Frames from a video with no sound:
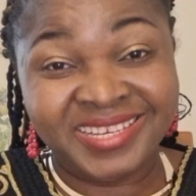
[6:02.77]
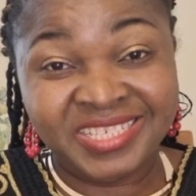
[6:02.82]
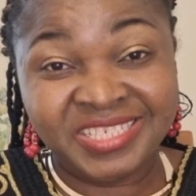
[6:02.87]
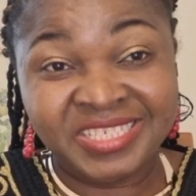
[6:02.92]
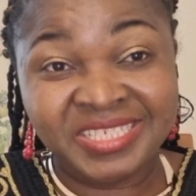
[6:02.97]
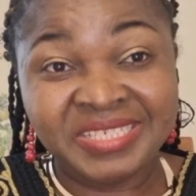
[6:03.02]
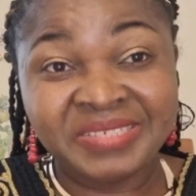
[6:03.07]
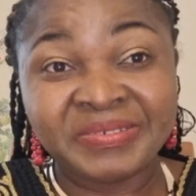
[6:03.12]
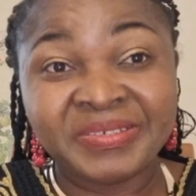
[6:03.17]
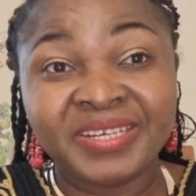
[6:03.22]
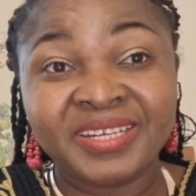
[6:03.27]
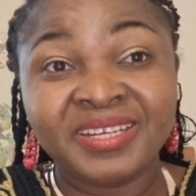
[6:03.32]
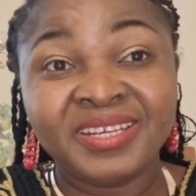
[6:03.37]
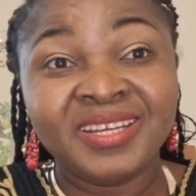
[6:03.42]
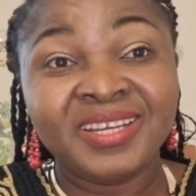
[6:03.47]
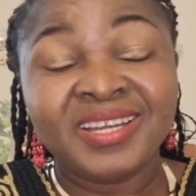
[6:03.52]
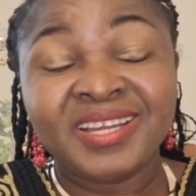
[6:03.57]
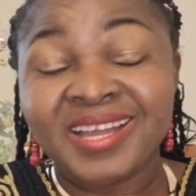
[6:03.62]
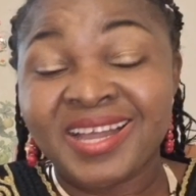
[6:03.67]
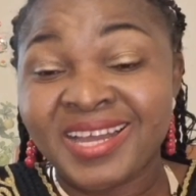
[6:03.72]
Nigeria,
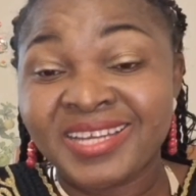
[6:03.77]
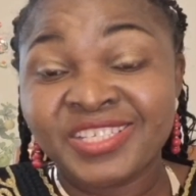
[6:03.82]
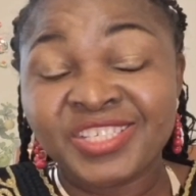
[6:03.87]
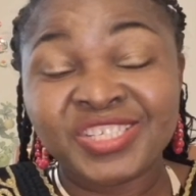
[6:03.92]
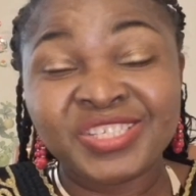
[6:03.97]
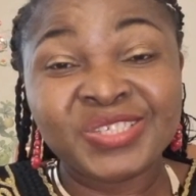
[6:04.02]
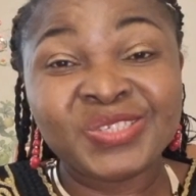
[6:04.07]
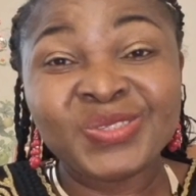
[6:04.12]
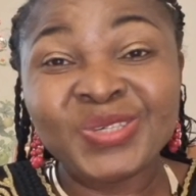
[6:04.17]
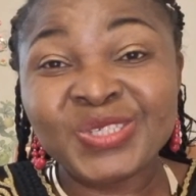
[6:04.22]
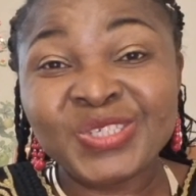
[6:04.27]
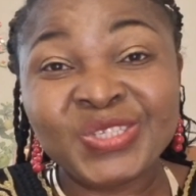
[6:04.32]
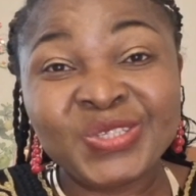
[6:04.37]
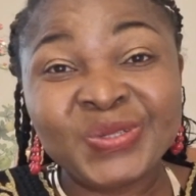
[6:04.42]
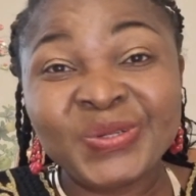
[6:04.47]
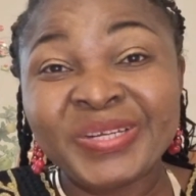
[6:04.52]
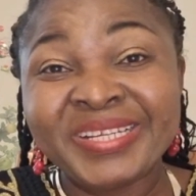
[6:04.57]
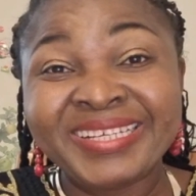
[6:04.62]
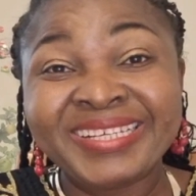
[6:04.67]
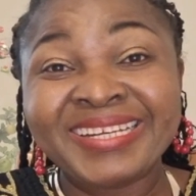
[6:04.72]
and she's not
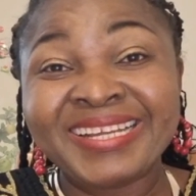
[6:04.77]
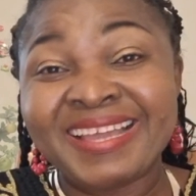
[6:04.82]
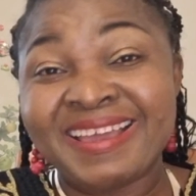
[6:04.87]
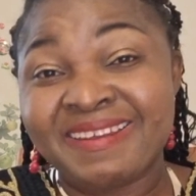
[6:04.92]
studying